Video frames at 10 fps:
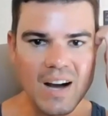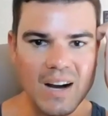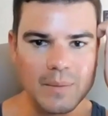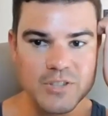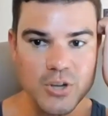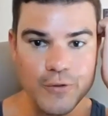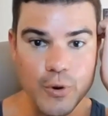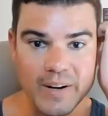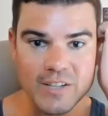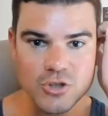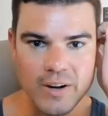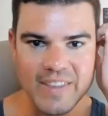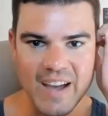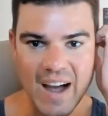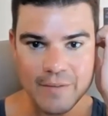So if you want to
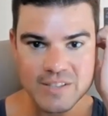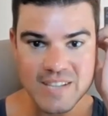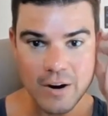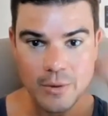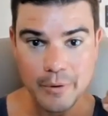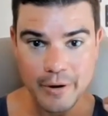join the Ivory Tower